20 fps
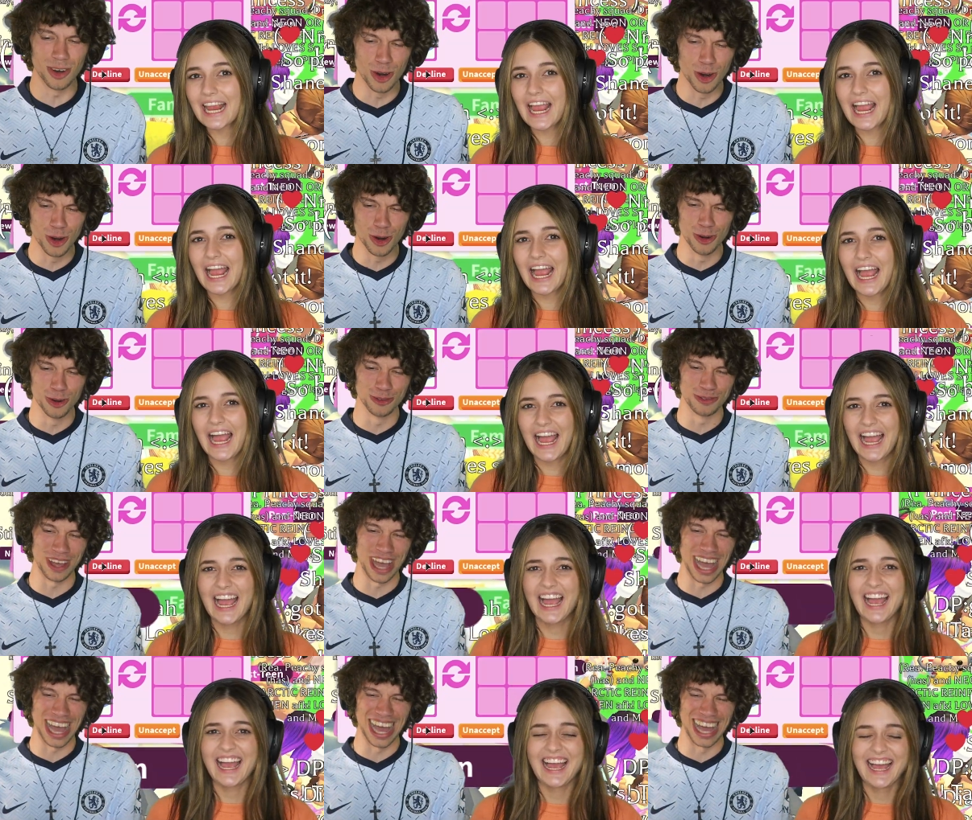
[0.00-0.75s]

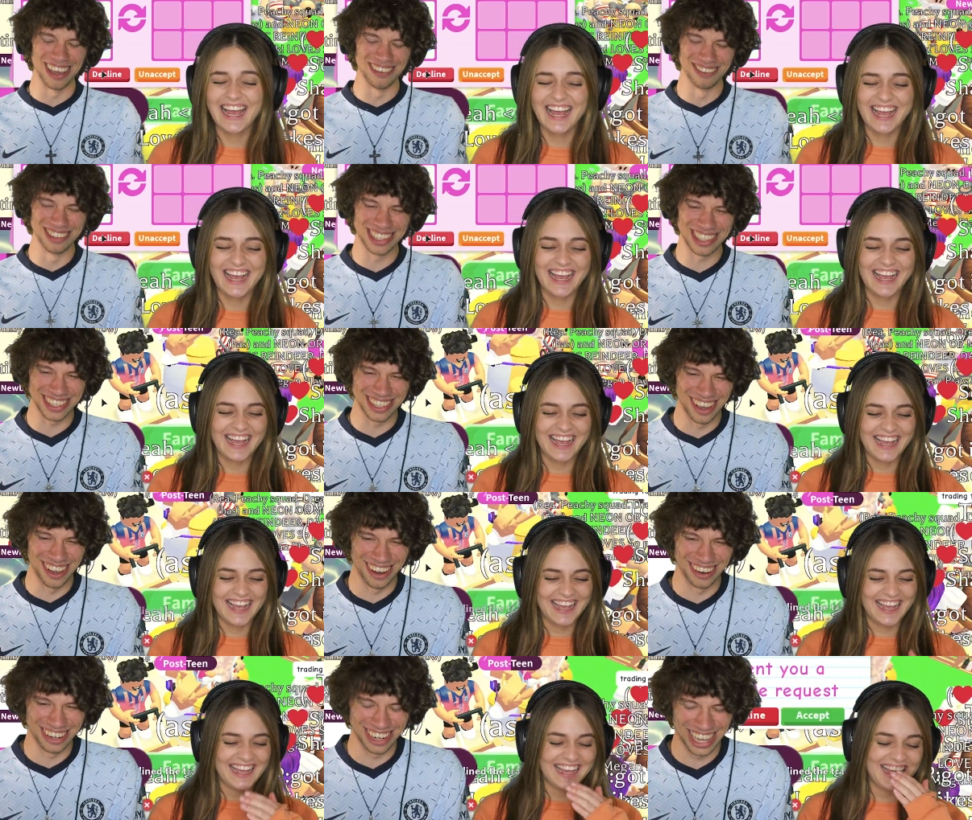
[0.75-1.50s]
Speaker 1: Oof! I'm
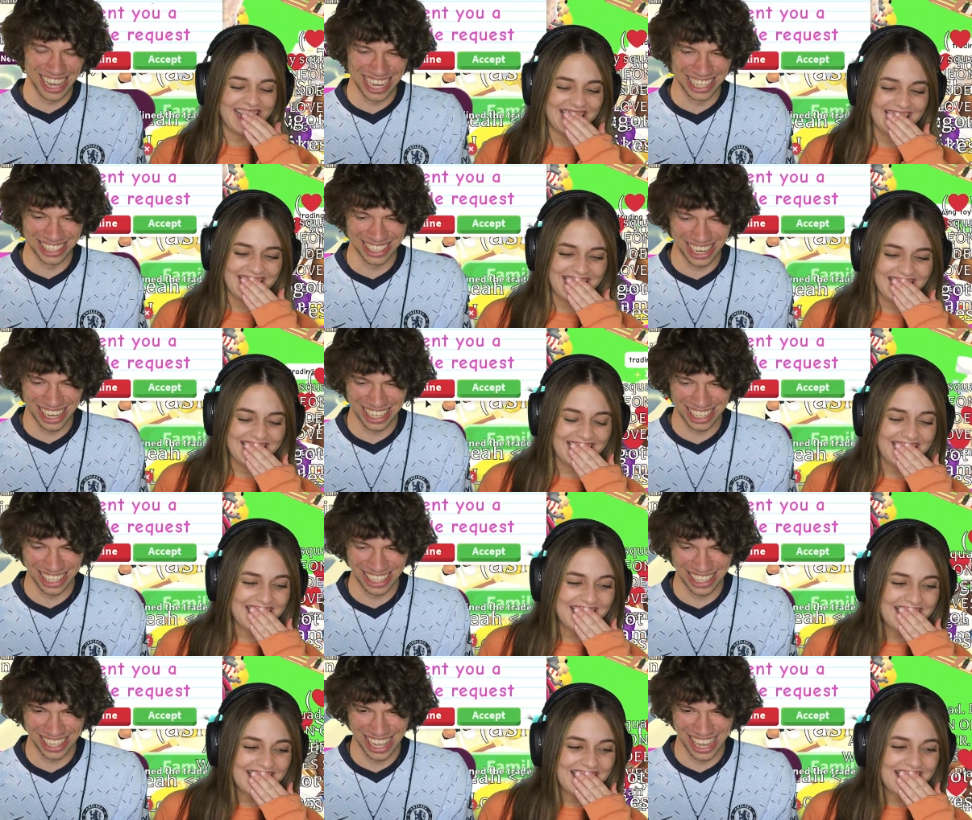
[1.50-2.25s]
sorry, Ash.
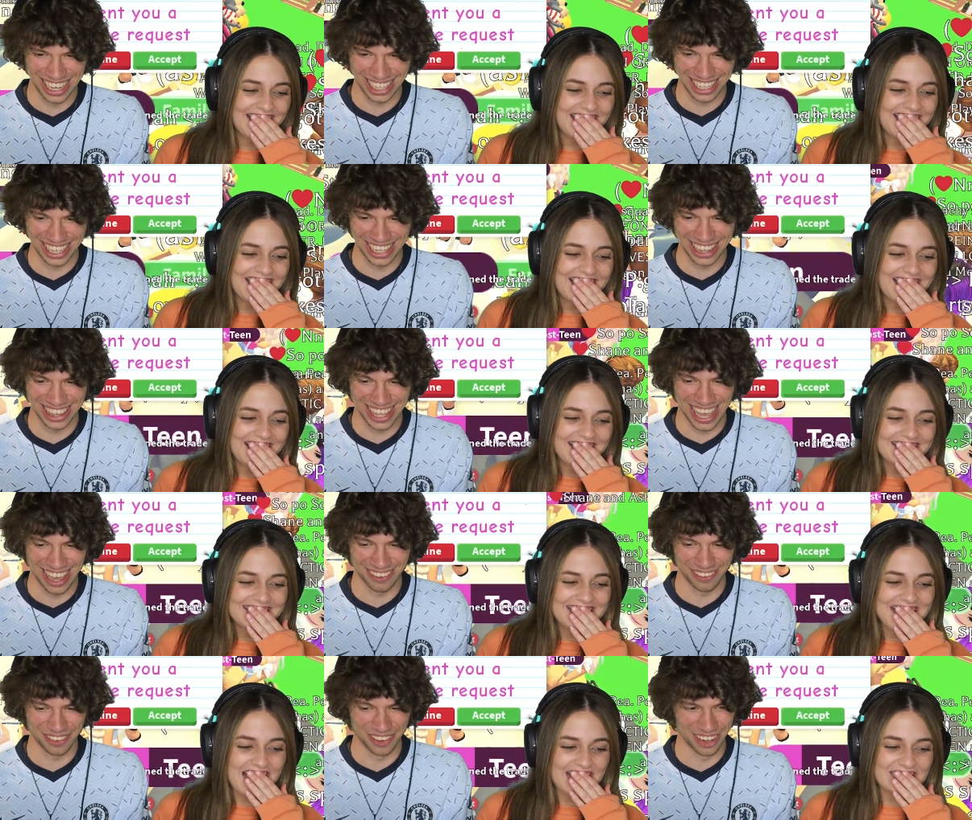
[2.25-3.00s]
I cannot
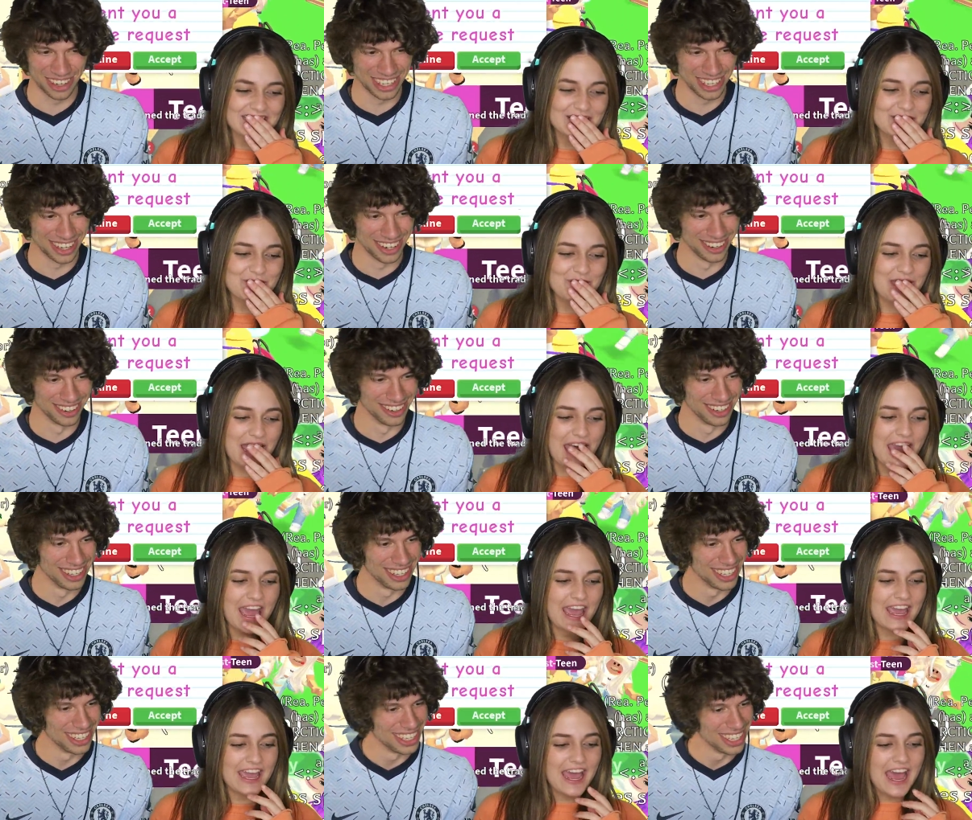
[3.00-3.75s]
get that for you. That's
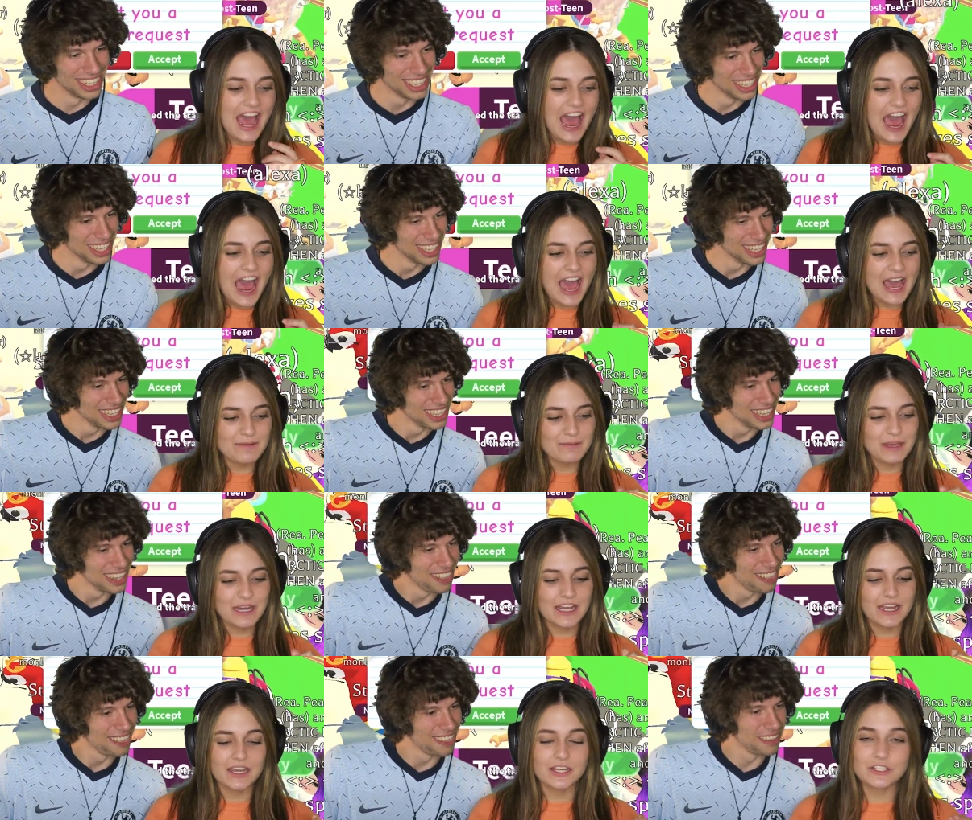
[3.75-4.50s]
okay.
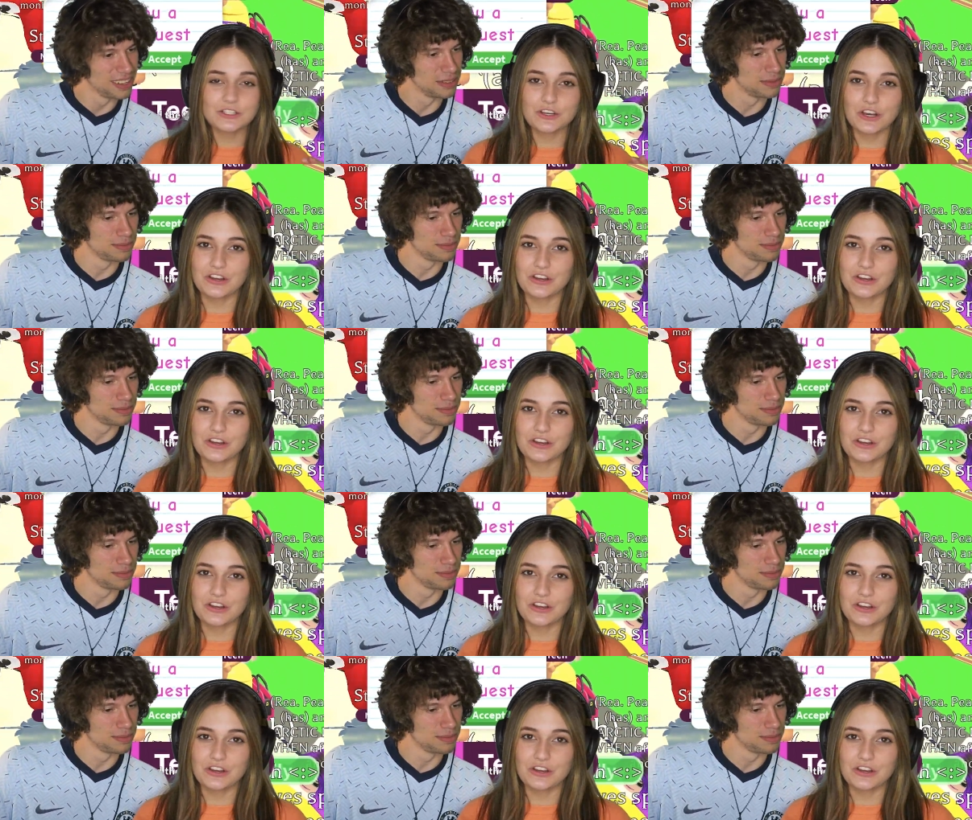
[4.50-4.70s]
Speaker 2: I'm getting a